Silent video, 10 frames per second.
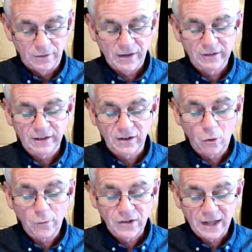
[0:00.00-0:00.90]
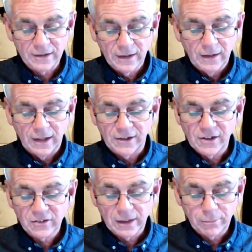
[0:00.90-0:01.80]
The regulator Ofgem
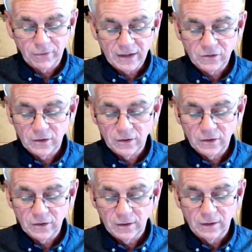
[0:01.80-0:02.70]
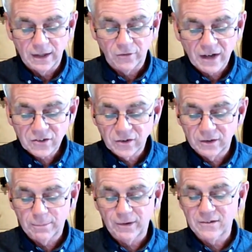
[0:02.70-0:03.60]
initially
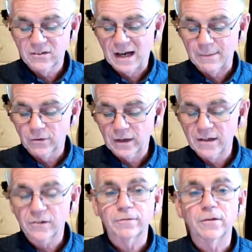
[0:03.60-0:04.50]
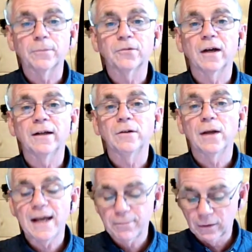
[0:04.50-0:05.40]
raised the price cap for energy firms
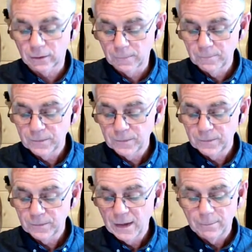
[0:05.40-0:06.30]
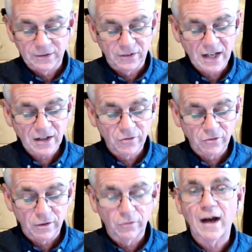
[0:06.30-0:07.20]
in April, but a
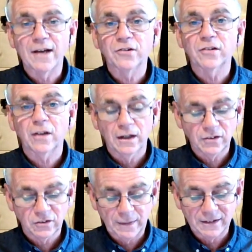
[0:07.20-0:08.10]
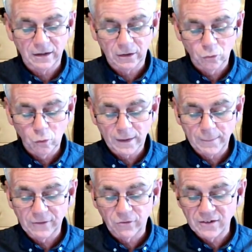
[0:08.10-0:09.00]
second rise is expected in
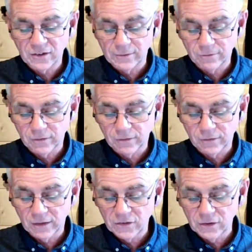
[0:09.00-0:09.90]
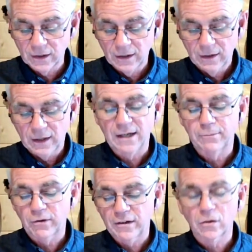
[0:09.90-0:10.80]
October amid rising inflation
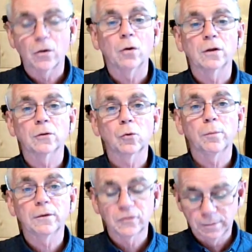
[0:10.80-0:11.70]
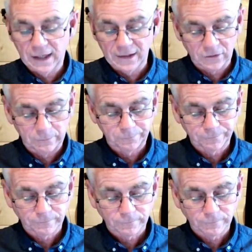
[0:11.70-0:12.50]
and pressure on global supplies.